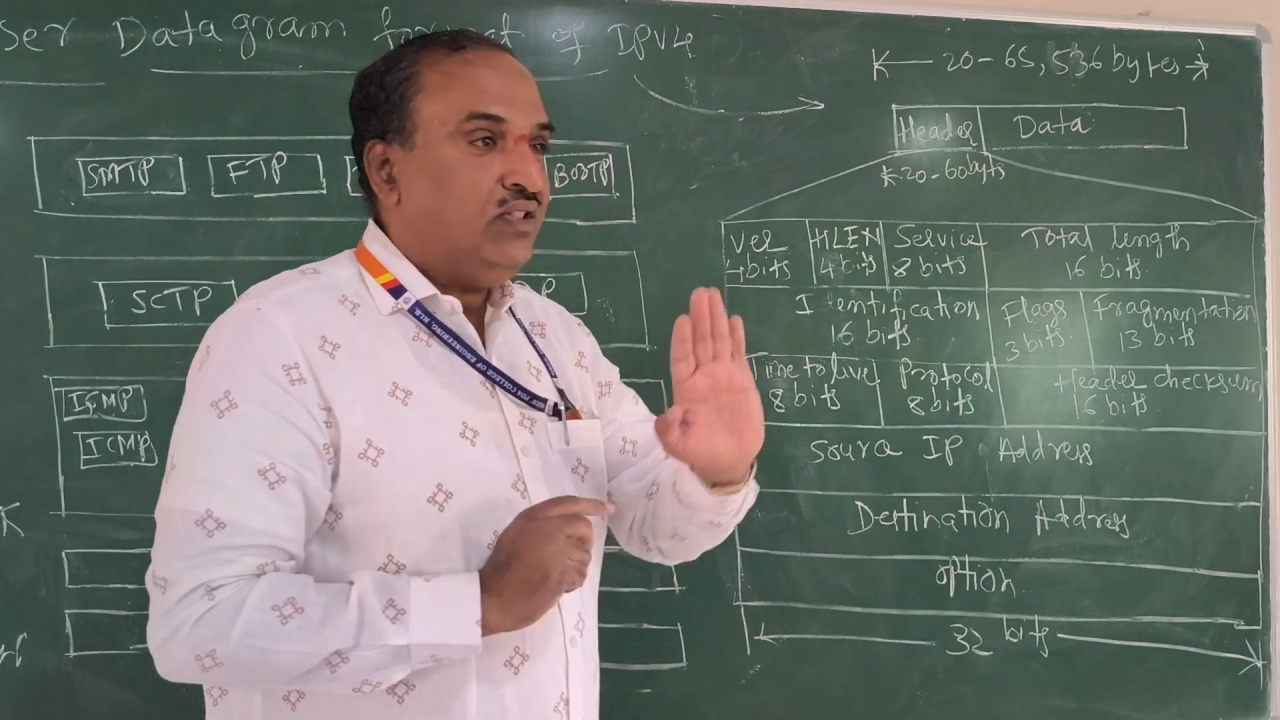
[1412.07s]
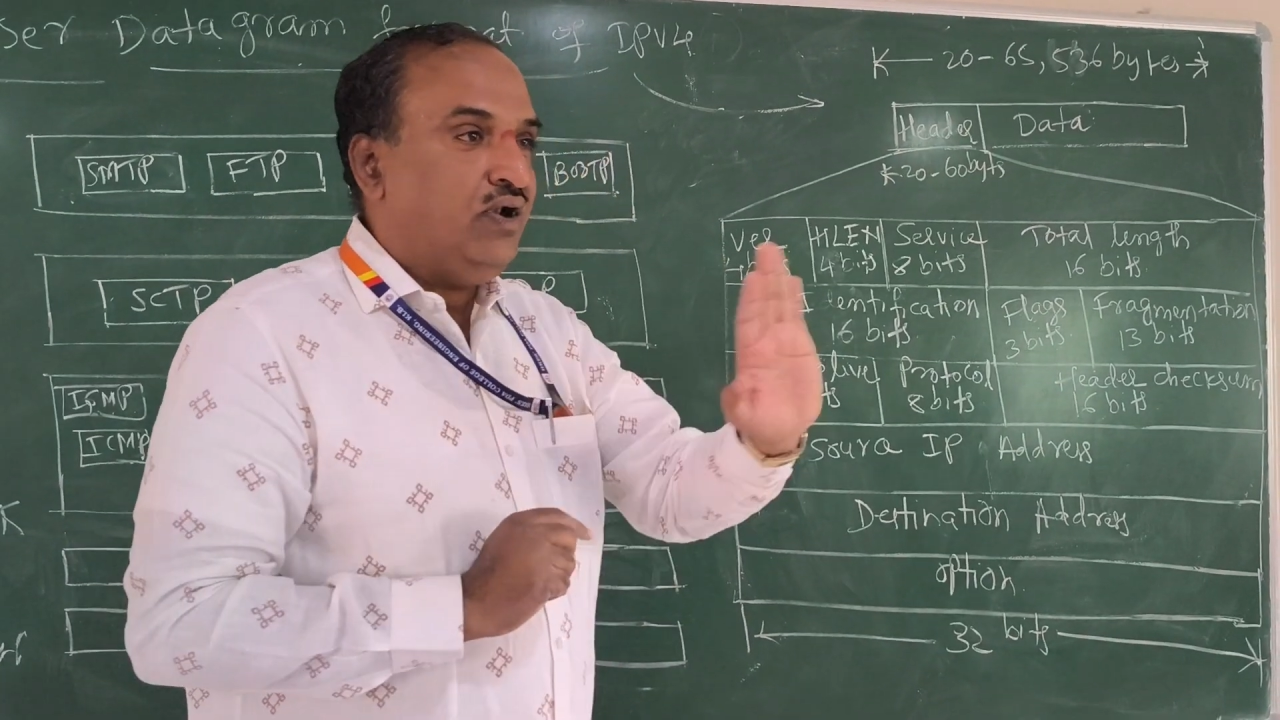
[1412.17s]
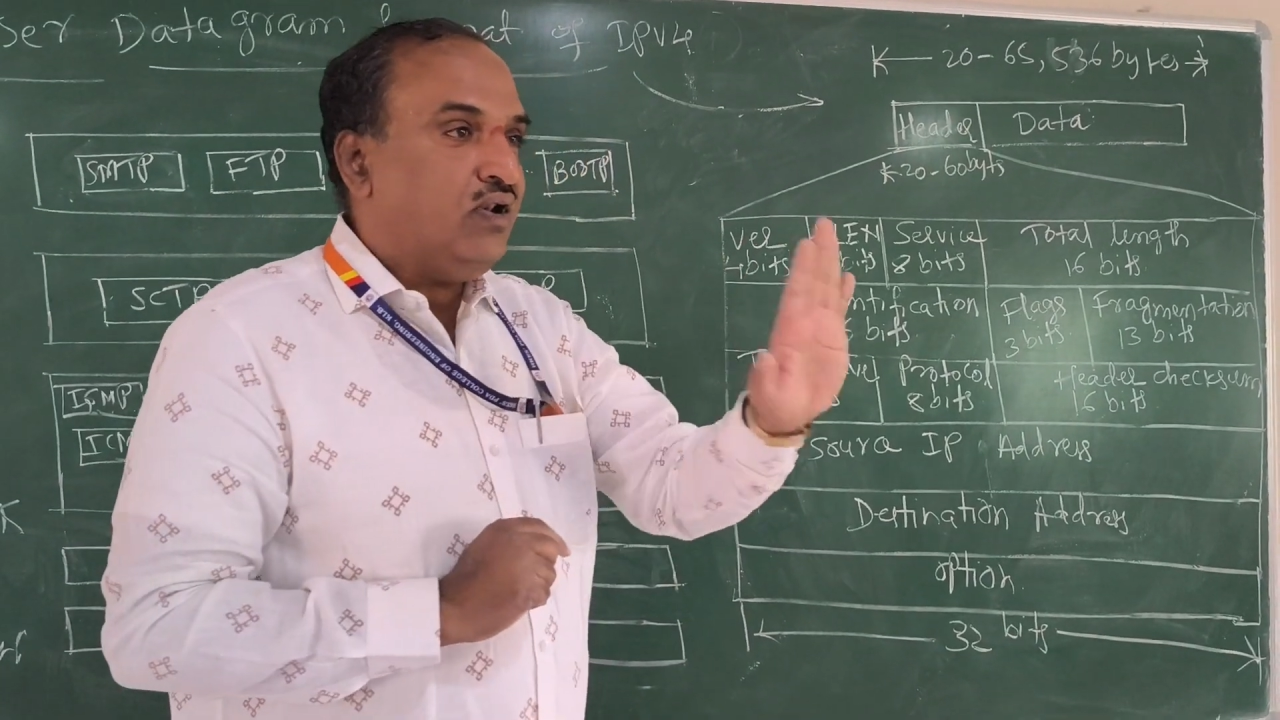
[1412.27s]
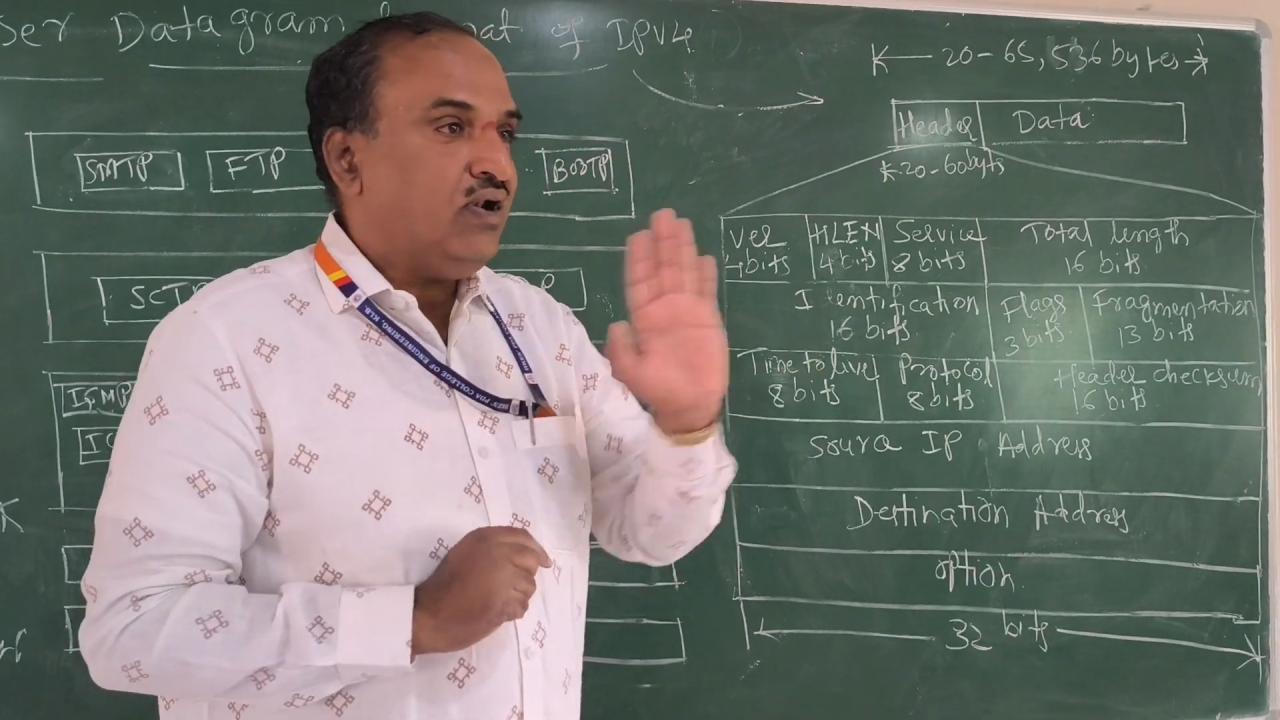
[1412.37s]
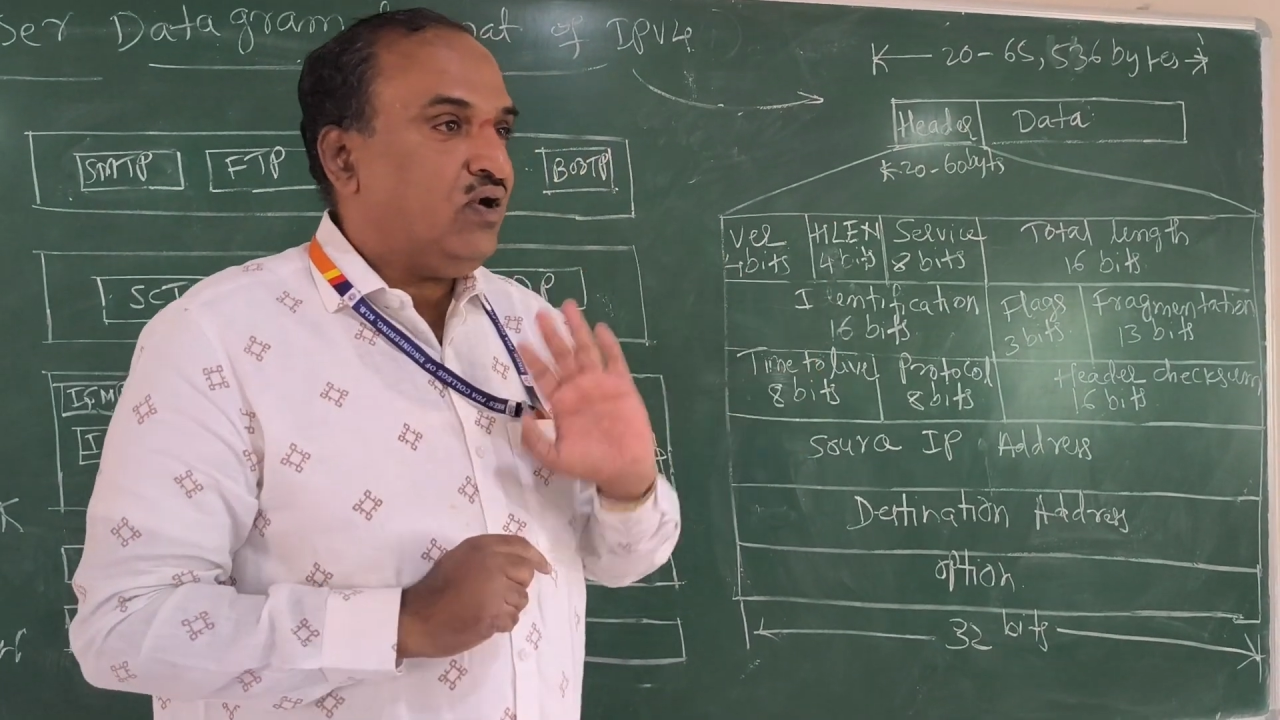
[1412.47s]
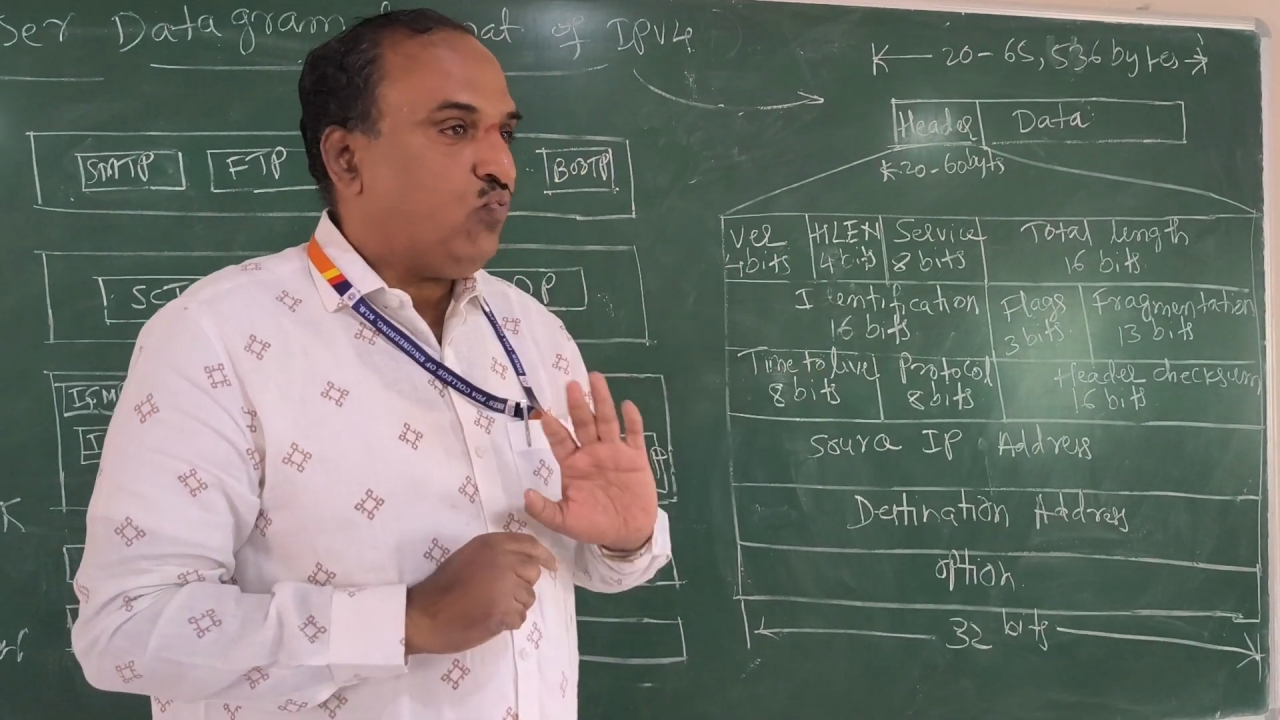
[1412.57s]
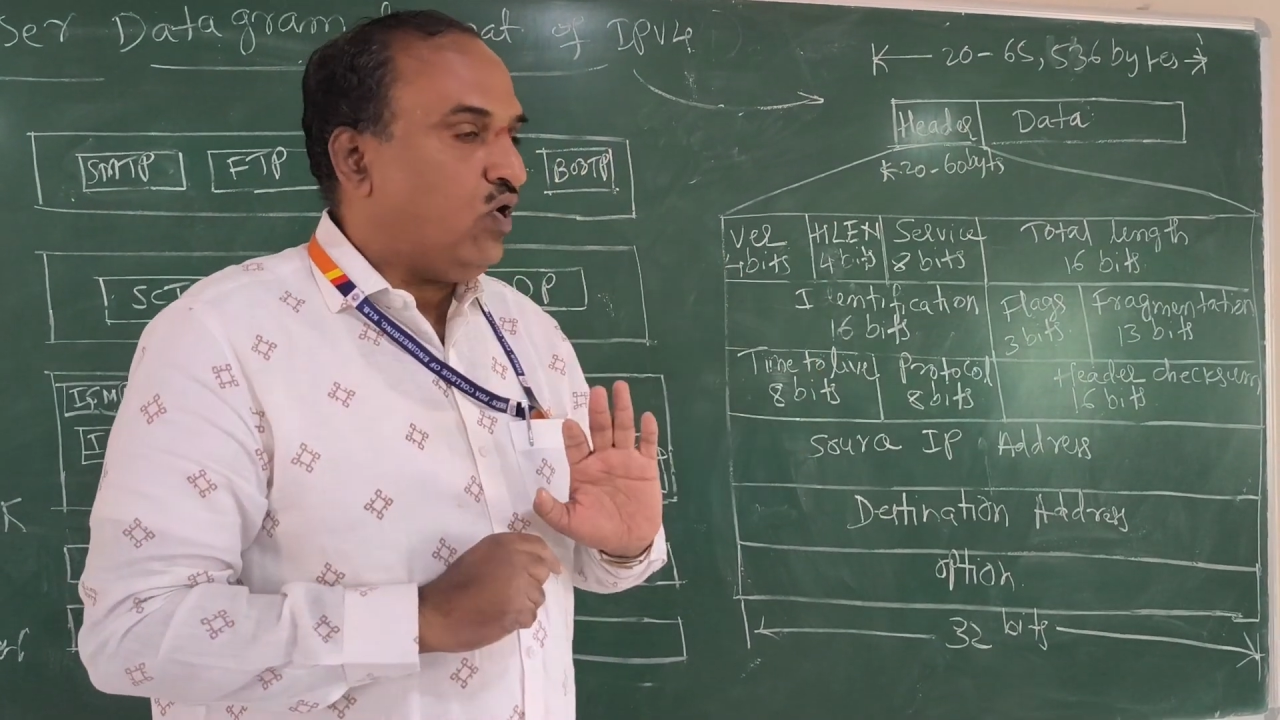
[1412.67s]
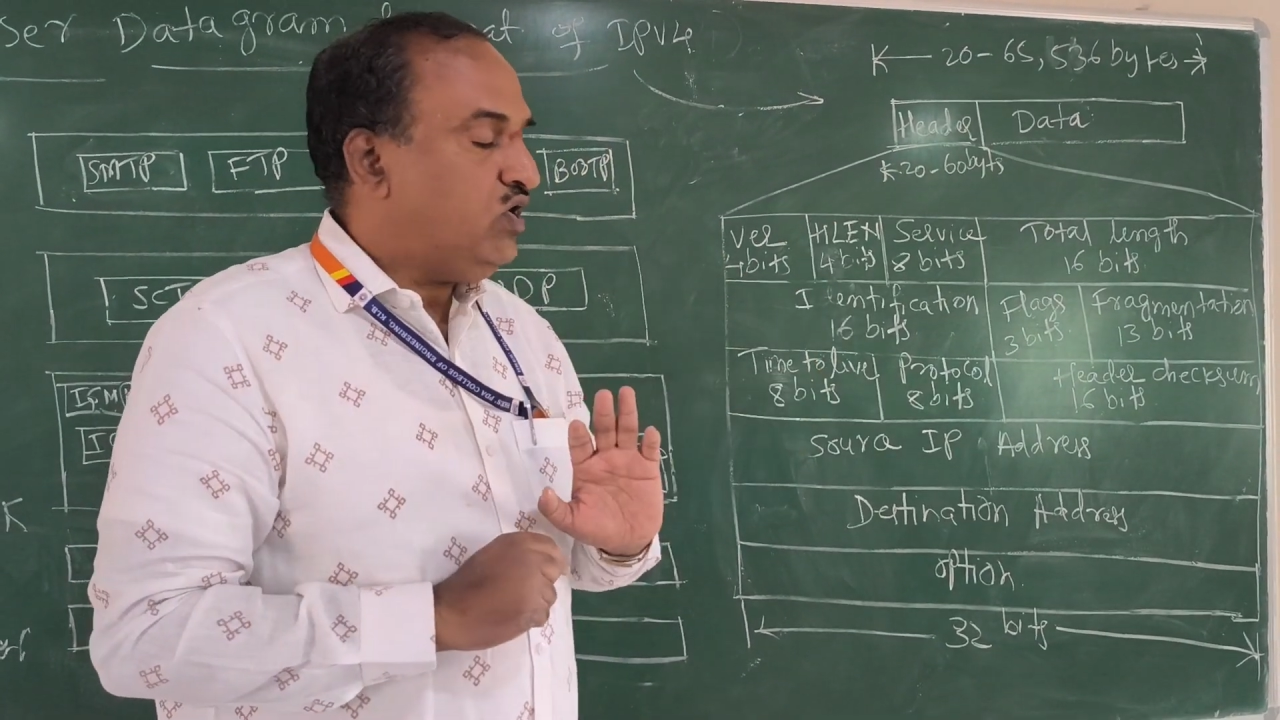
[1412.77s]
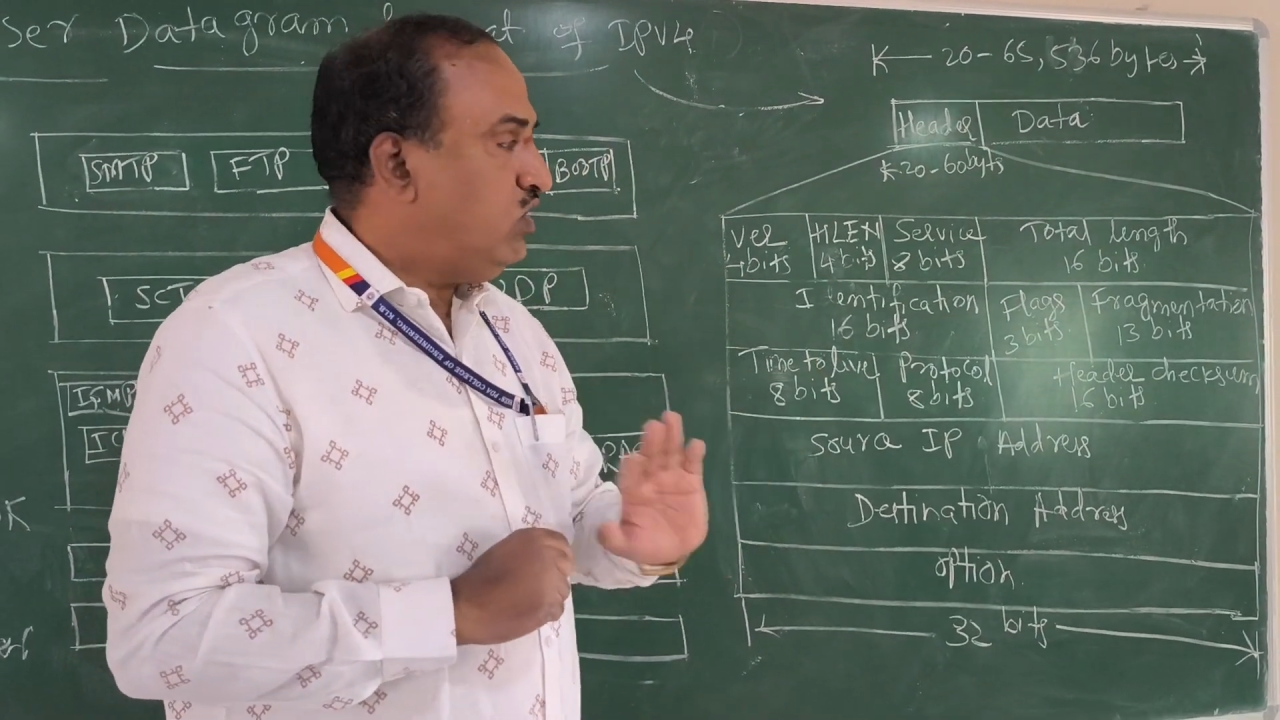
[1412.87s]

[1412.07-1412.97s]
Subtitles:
the internet what